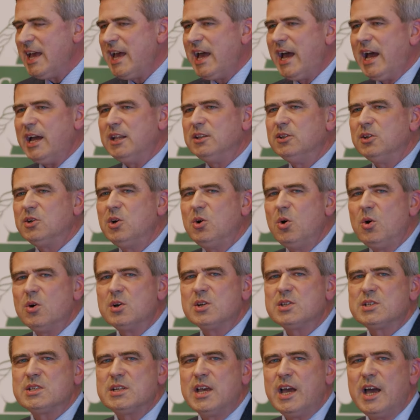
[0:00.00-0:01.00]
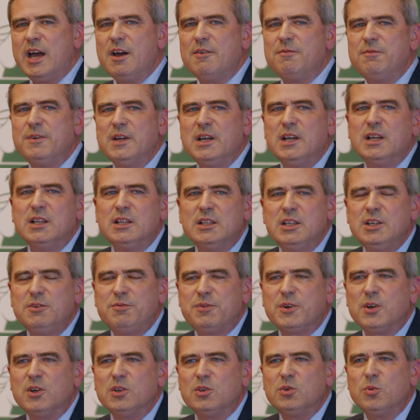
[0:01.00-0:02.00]
and the courts have
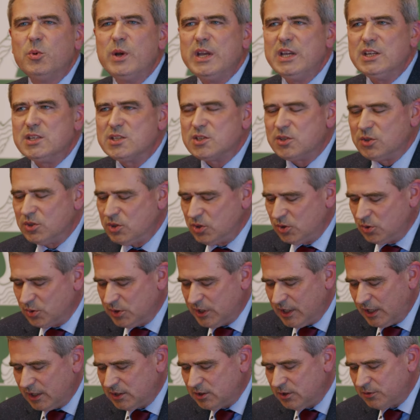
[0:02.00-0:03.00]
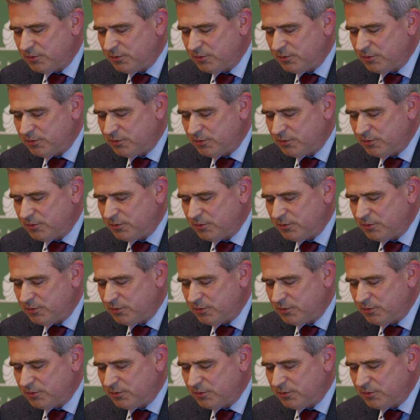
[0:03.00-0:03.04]
different ways to do that.